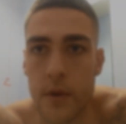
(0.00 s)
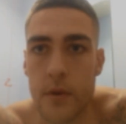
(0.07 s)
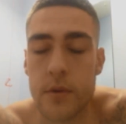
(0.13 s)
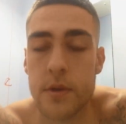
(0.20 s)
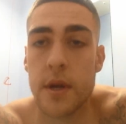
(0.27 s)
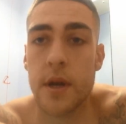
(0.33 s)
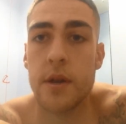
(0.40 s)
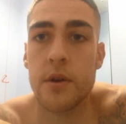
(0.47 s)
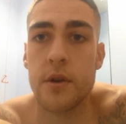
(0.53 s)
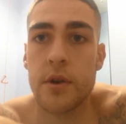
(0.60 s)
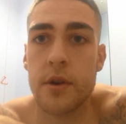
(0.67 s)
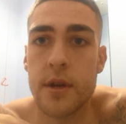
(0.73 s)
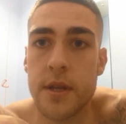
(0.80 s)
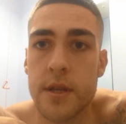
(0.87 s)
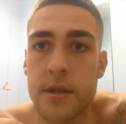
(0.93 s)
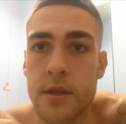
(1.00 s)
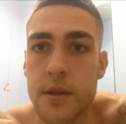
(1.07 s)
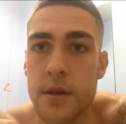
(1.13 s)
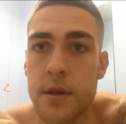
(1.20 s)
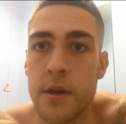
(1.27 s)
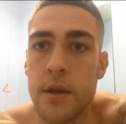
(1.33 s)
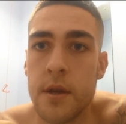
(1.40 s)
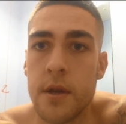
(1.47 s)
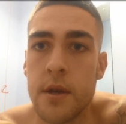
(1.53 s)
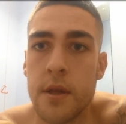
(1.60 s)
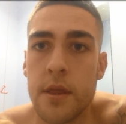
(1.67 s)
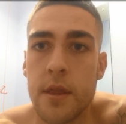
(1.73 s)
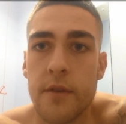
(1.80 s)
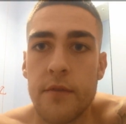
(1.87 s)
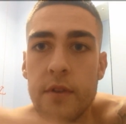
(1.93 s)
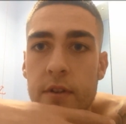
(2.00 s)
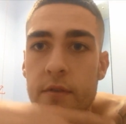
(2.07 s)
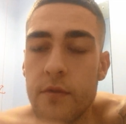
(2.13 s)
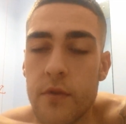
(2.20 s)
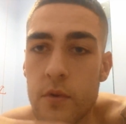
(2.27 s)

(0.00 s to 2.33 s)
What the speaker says: What's going on, Chris? Enough love